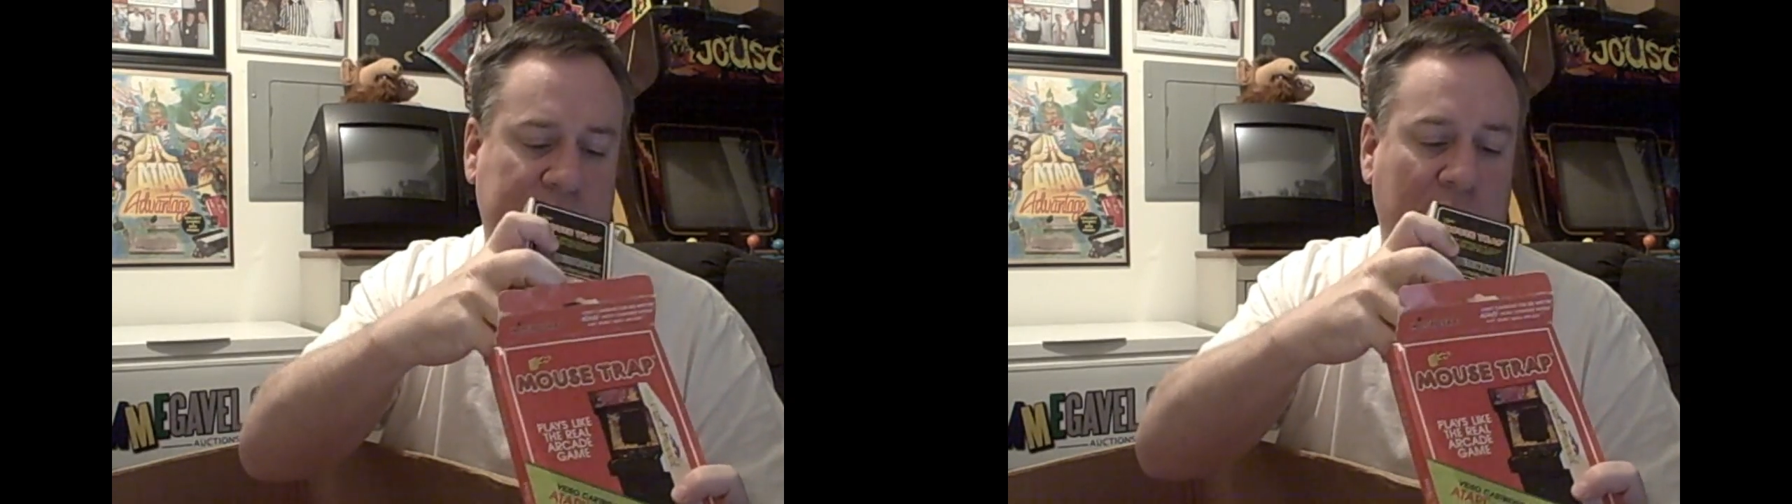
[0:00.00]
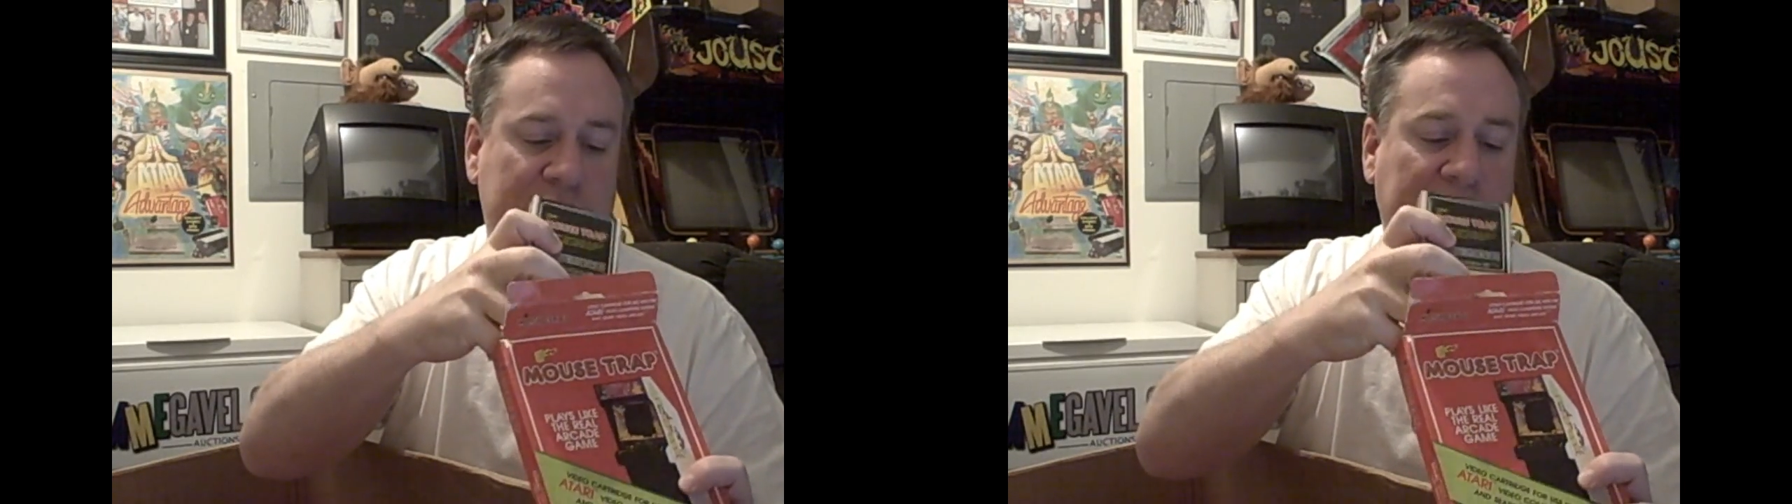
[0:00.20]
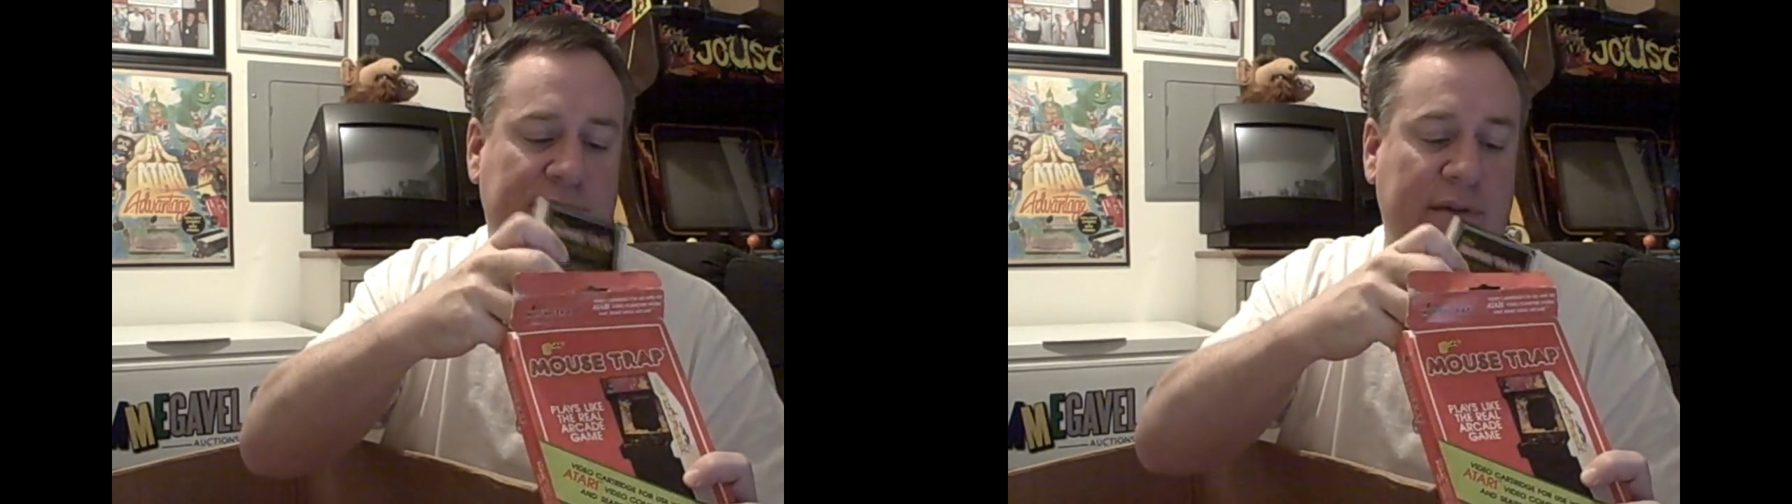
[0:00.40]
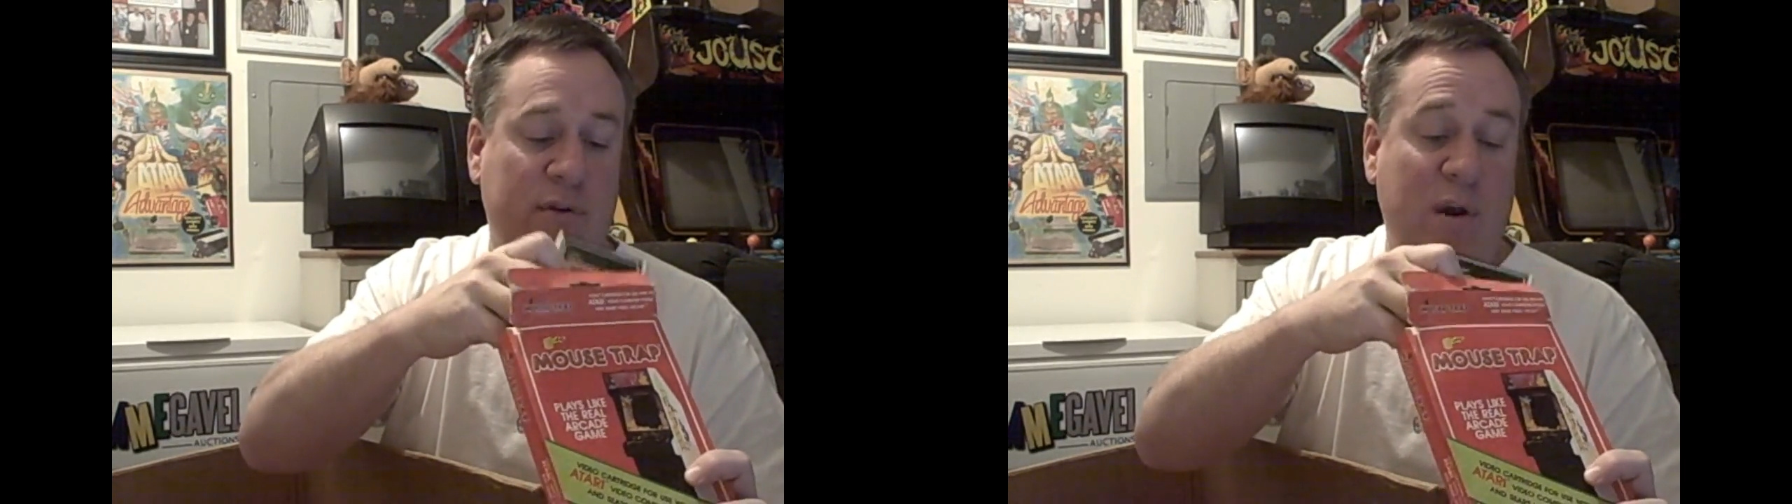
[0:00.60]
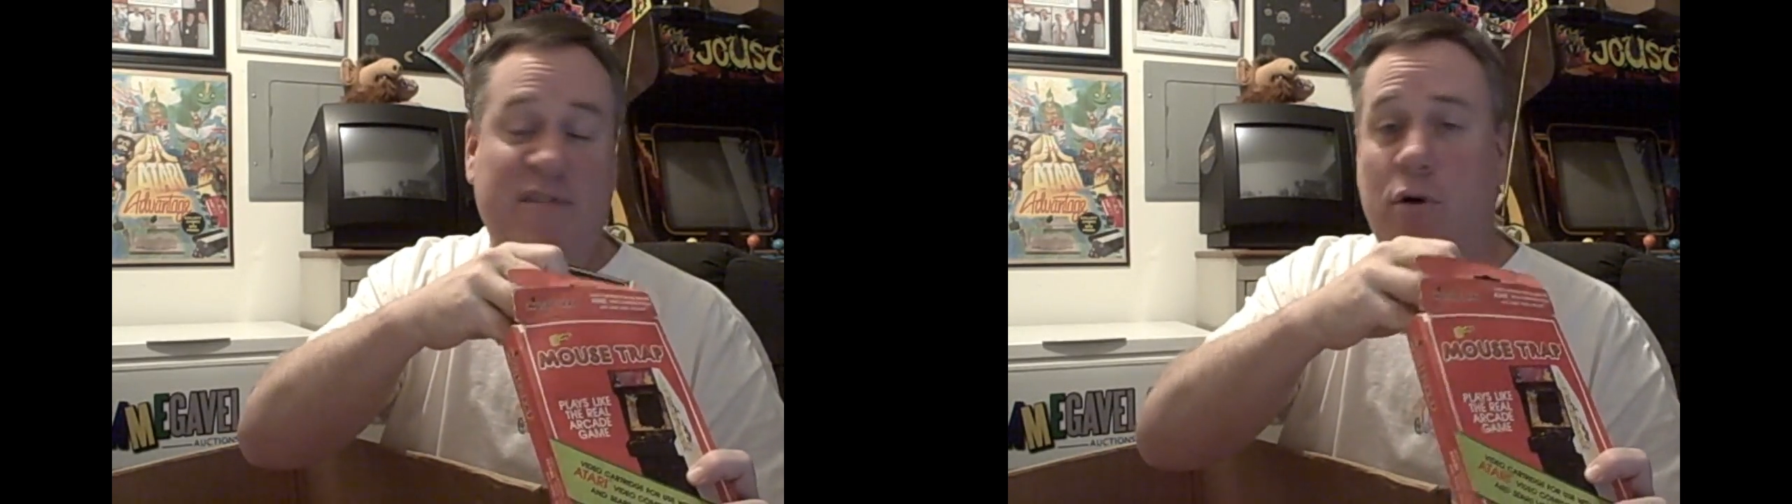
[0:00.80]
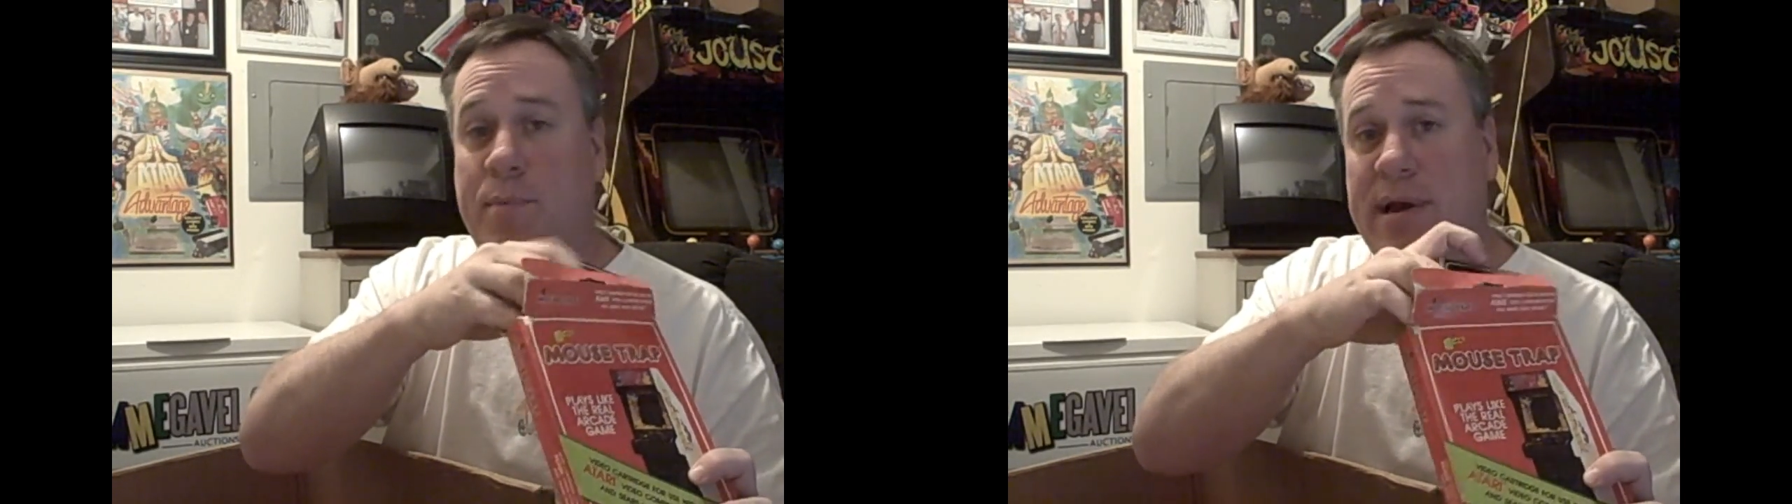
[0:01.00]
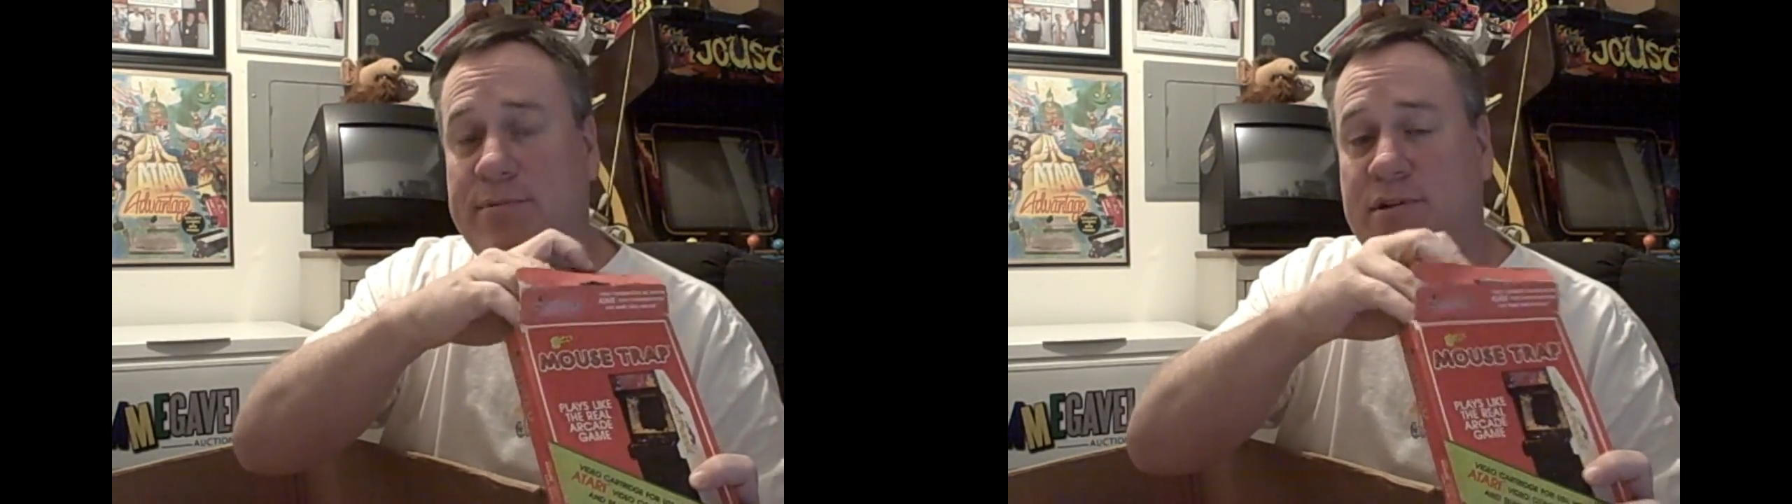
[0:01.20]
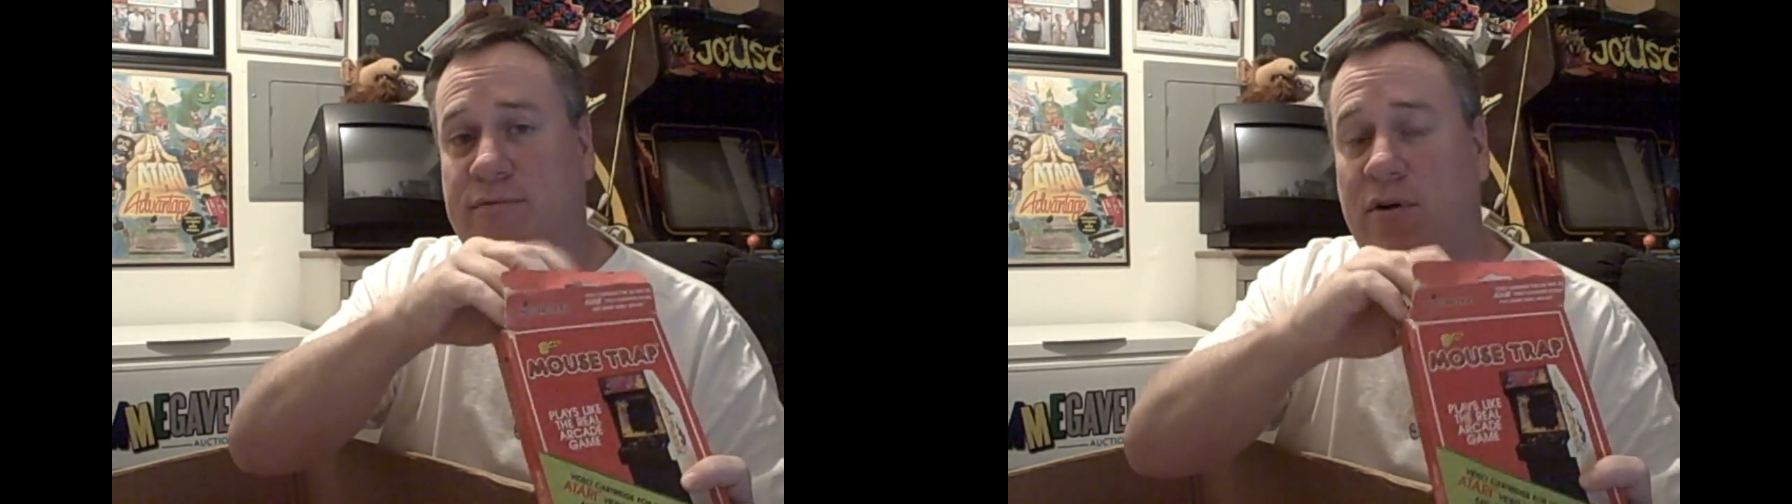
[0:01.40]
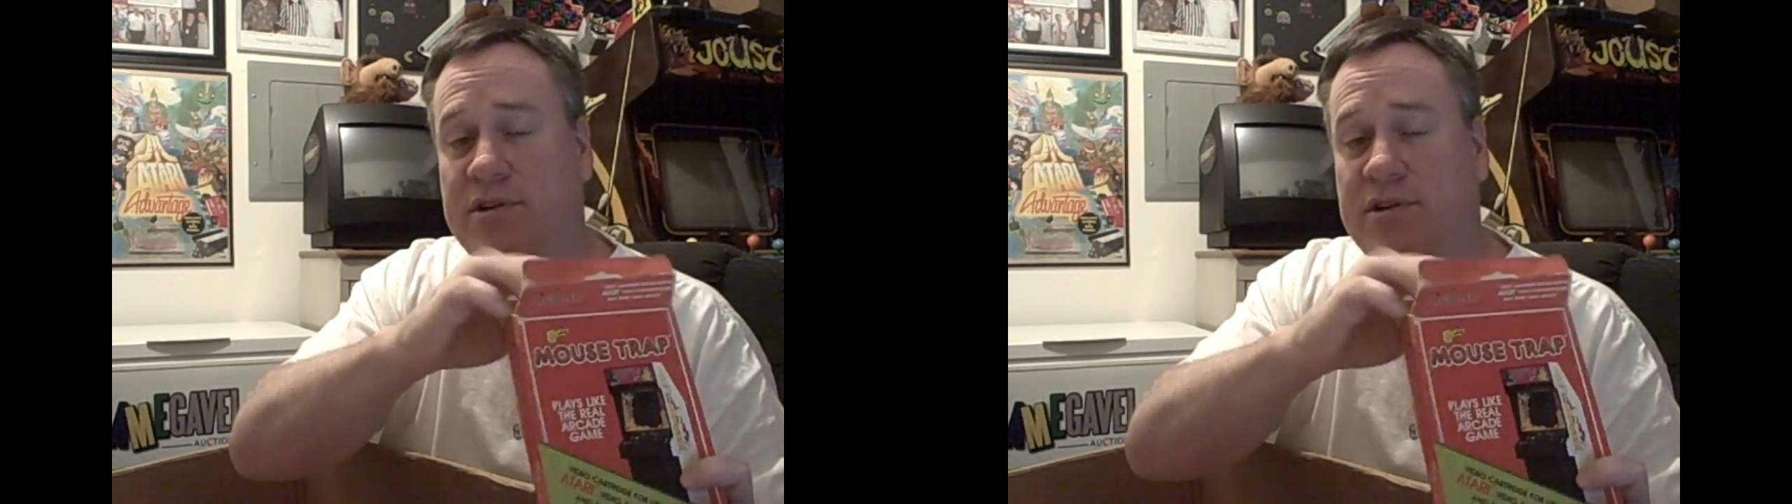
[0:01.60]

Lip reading: as far as everyone I've opened up so